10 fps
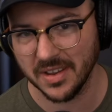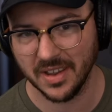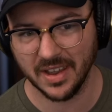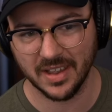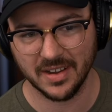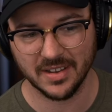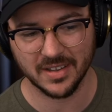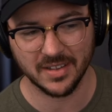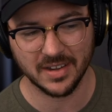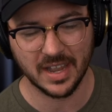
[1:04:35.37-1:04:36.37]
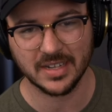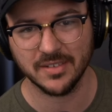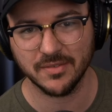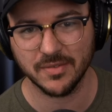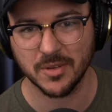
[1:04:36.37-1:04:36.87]
and an
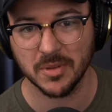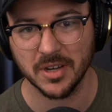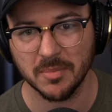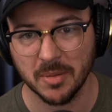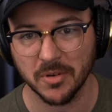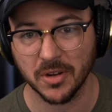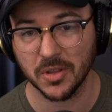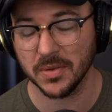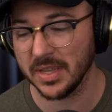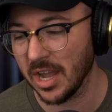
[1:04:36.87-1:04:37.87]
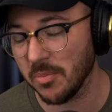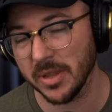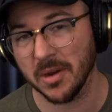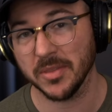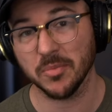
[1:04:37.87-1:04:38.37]
active community member, including
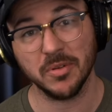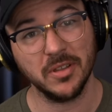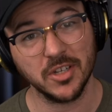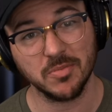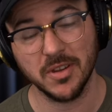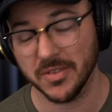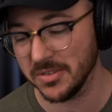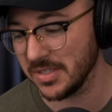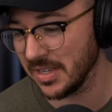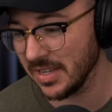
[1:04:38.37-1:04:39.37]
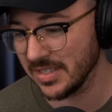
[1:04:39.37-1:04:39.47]
helping out with the pre-launch previews.